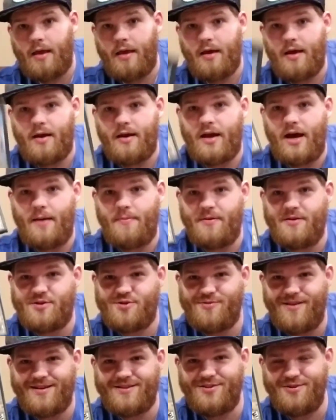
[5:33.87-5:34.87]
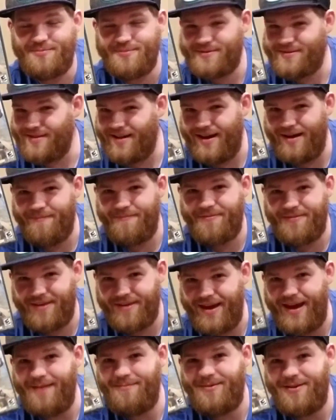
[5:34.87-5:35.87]
got a copy of Shrek Super Slam for the
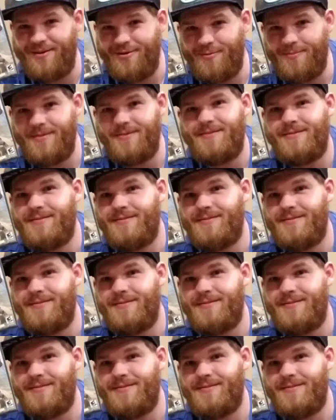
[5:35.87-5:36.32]
GameCube.